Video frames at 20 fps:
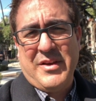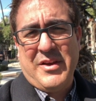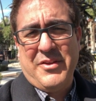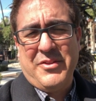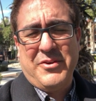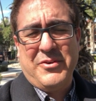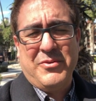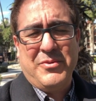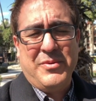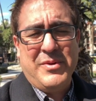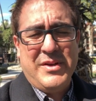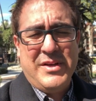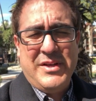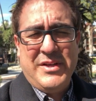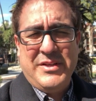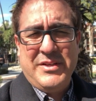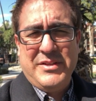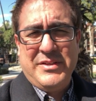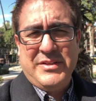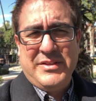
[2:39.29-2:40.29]
other
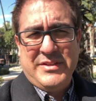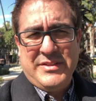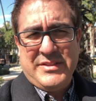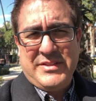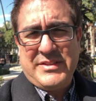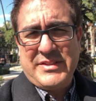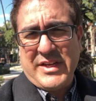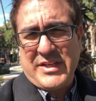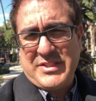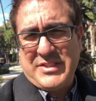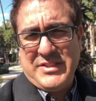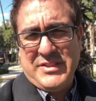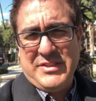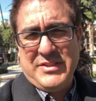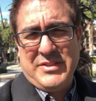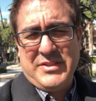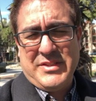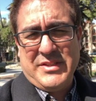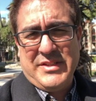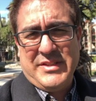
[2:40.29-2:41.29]

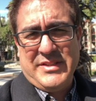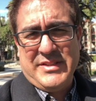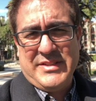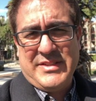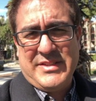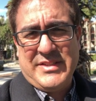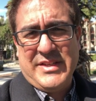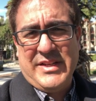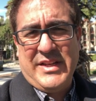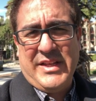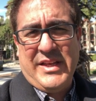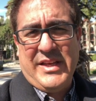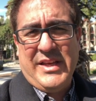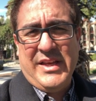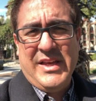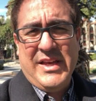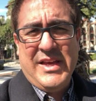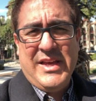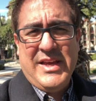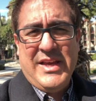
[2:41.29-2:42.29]
sections in the city,
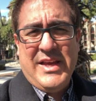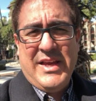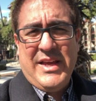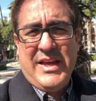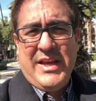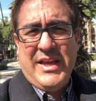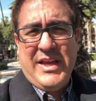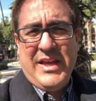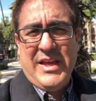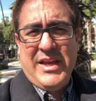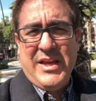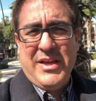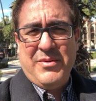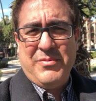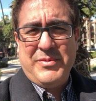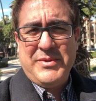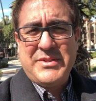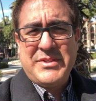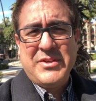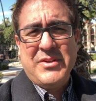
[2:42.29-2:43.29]

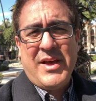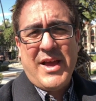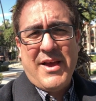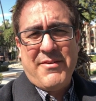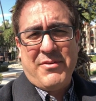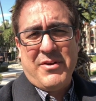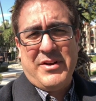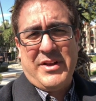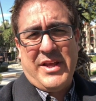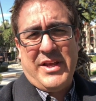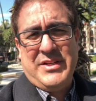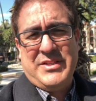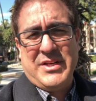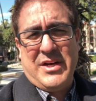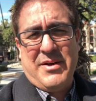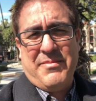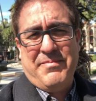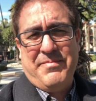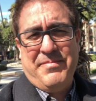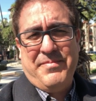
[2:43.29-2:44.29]
and we still have our day
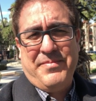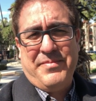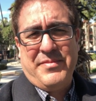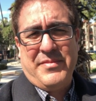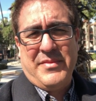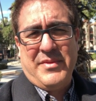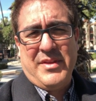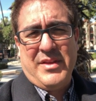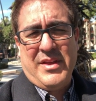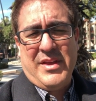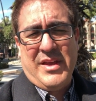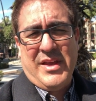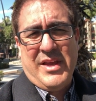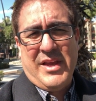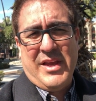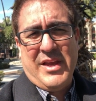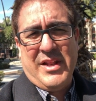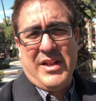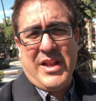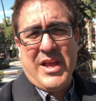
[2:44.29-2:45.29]
job.
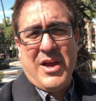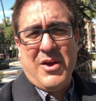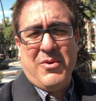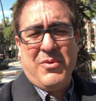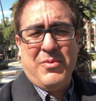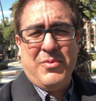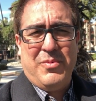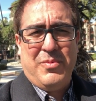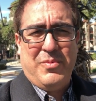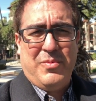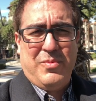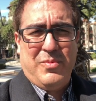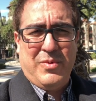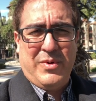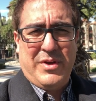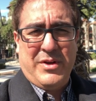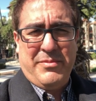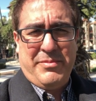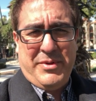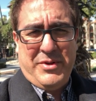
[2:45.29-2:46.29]
And now
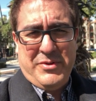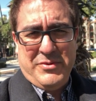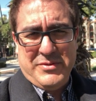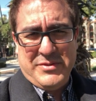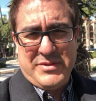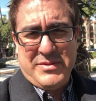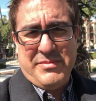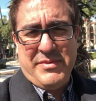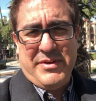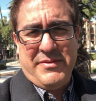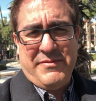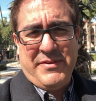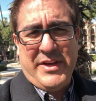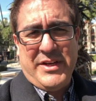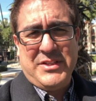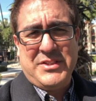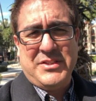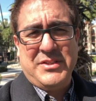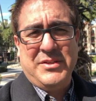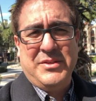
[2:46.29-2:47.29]
we're going to be doing some
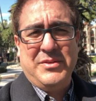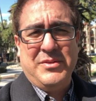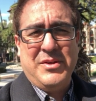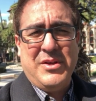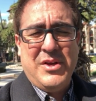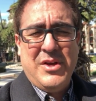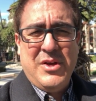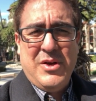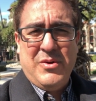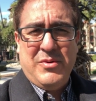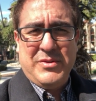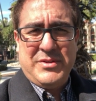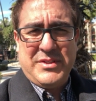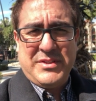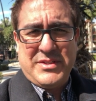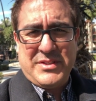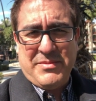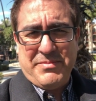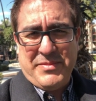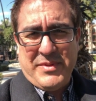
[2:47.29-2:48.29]
innovation, which
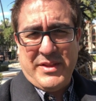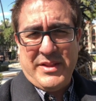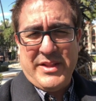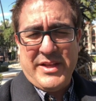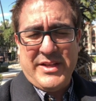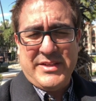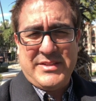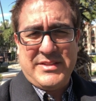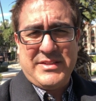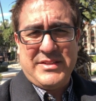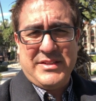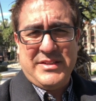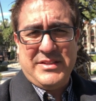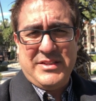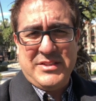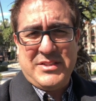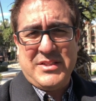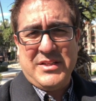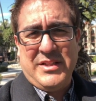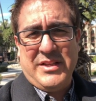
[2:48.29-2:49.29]
is something that's
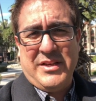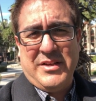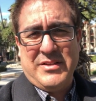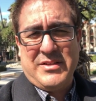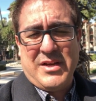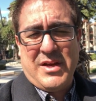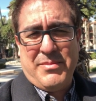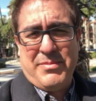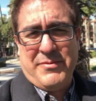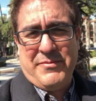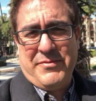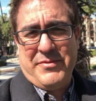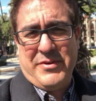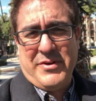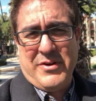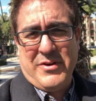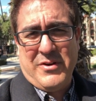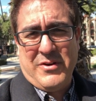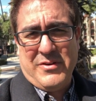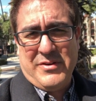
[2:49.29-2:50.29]
additionally on top of
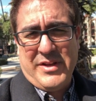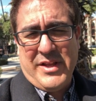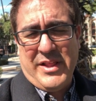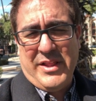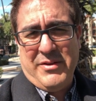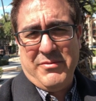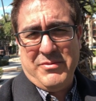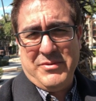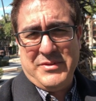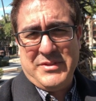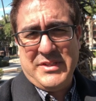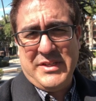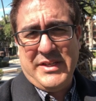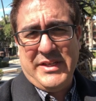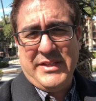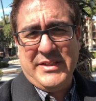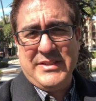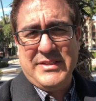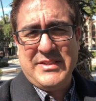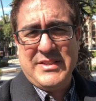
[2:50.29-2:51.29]
our daily
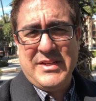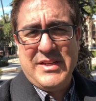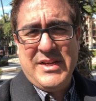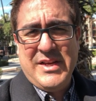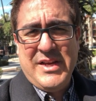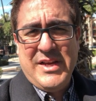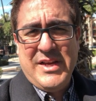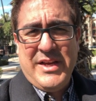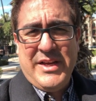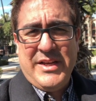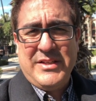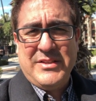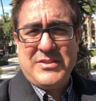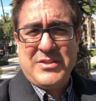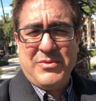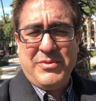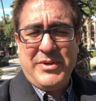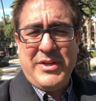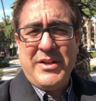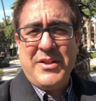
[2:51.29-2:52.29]
routines. And
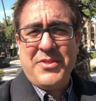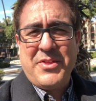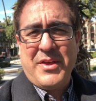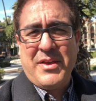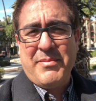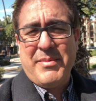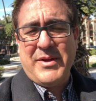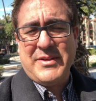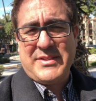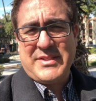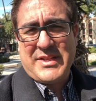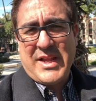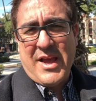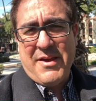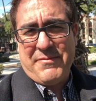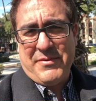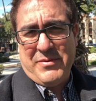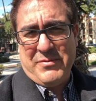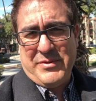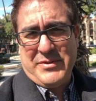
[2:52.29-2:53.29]
so we need to think about
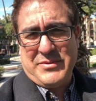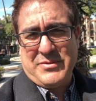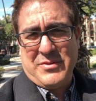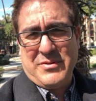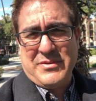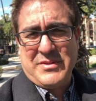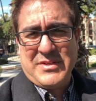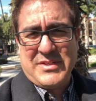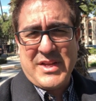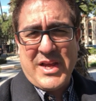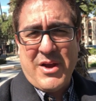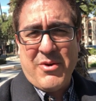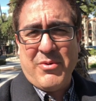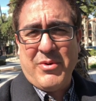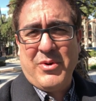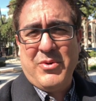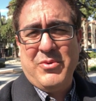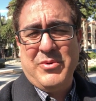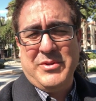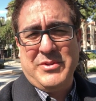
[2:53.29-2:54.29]
staffing resources, how
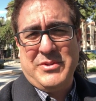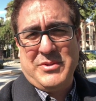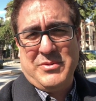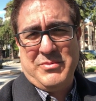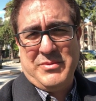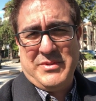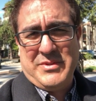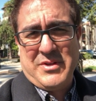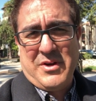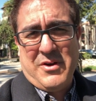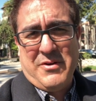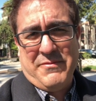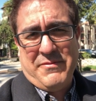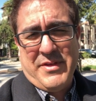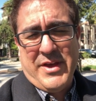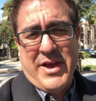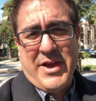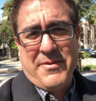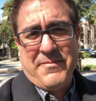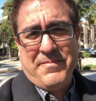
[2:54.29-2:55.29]
we're going to resolve
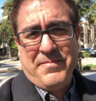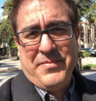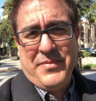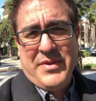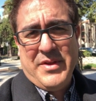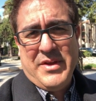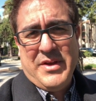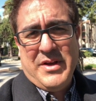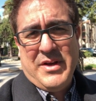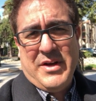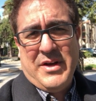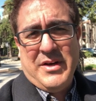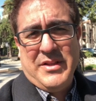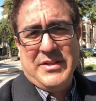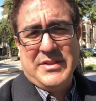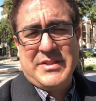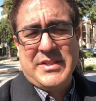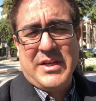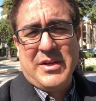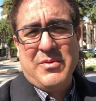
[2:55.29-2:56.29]
that.
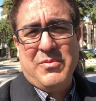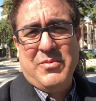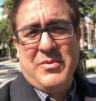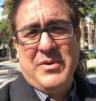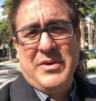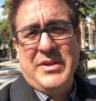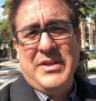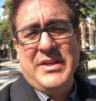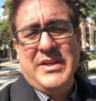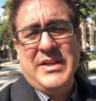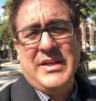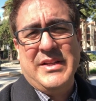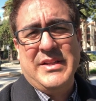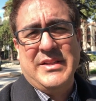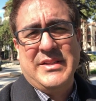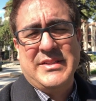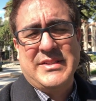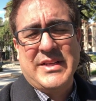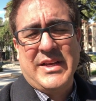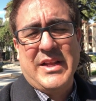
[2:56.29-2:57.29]
The
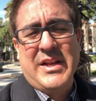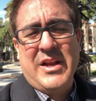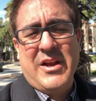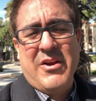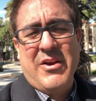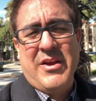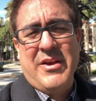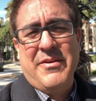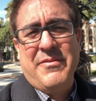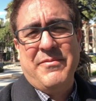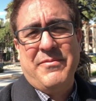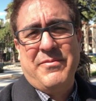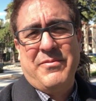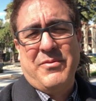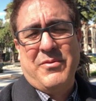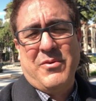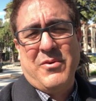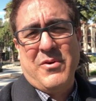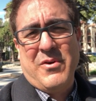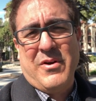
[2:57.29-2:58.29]
second area
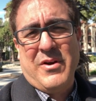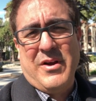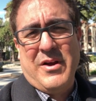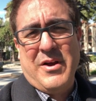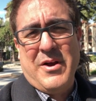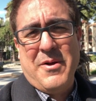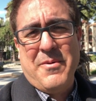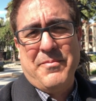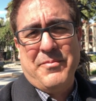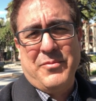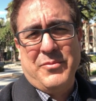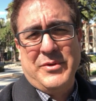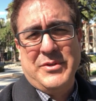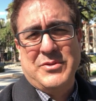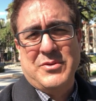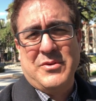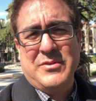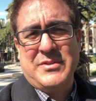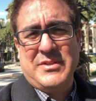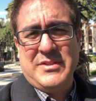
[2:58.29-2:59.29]
for
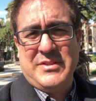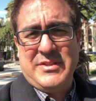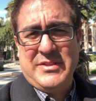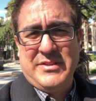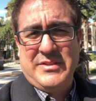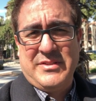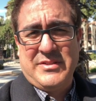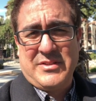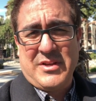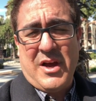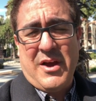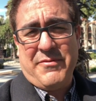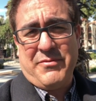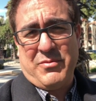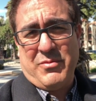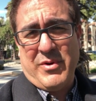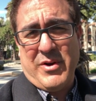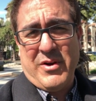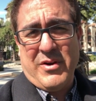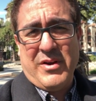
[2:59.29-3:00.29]
resources is
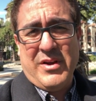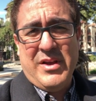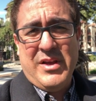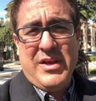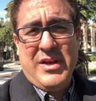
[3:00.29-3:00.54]
software.